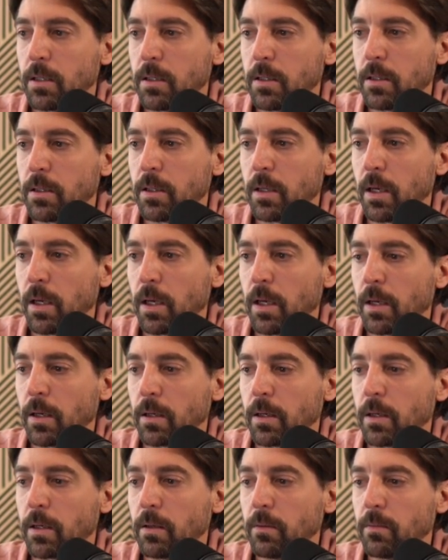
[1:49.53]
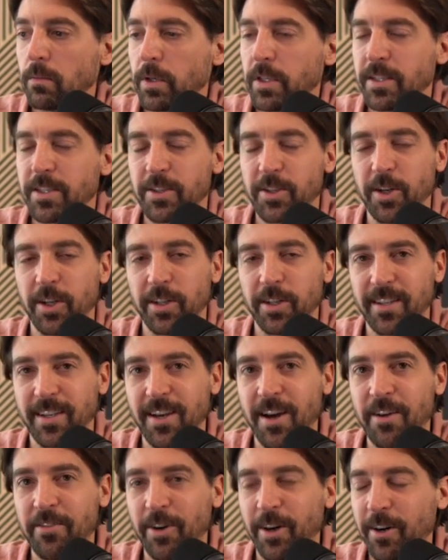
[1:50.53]
what is it called? The
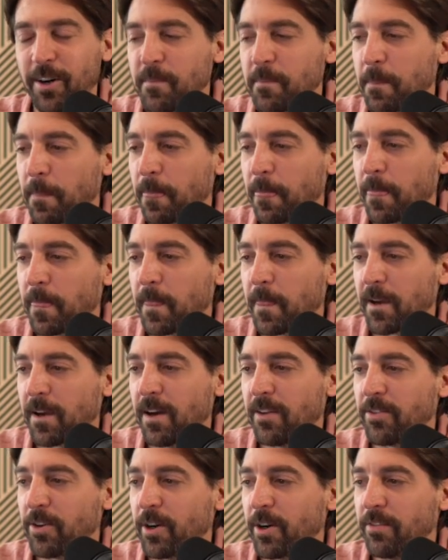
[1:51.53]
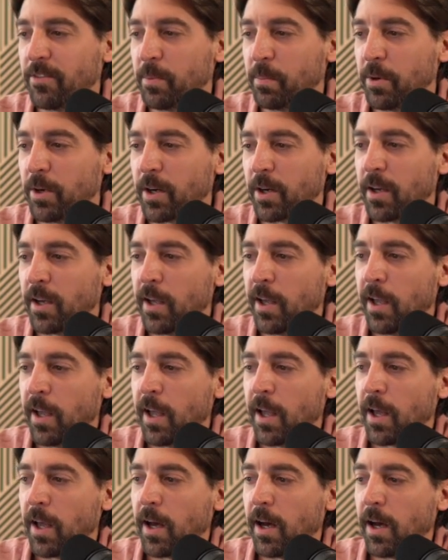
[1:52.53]
cover of the book.
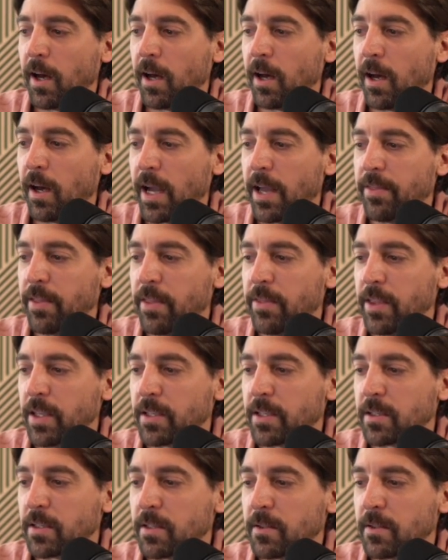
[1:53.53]
And then this